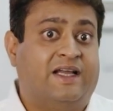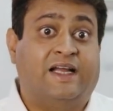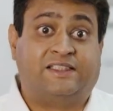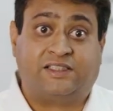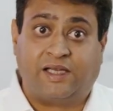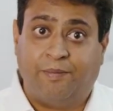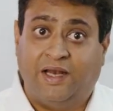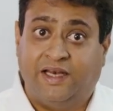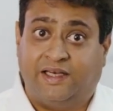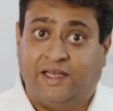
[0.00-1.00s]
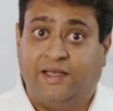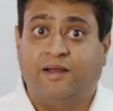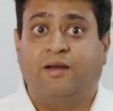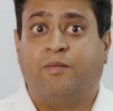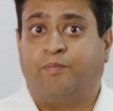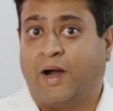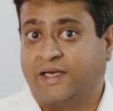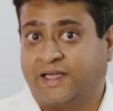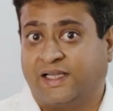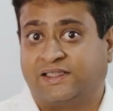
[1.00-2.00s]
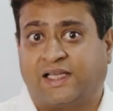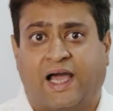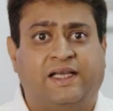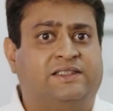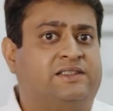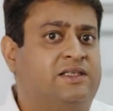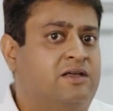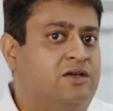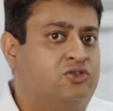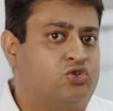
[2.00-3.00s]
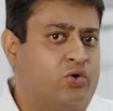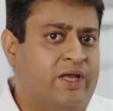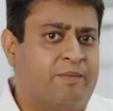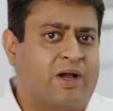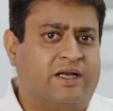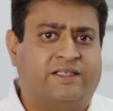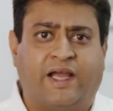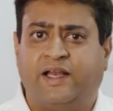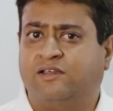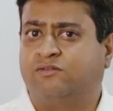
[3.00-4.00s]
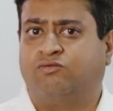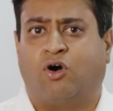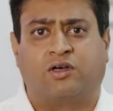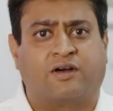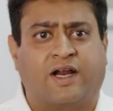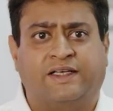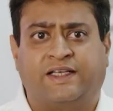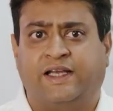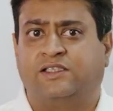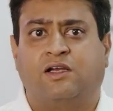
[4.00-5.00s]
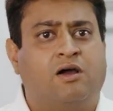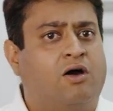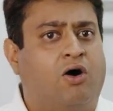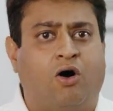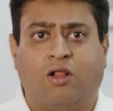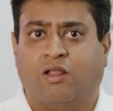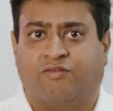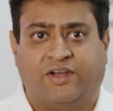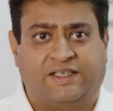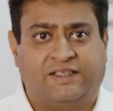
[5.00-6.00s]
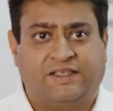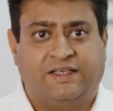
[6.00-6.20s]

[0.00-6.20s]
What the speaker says: its stability, particle size, sodium content, water content, all of it.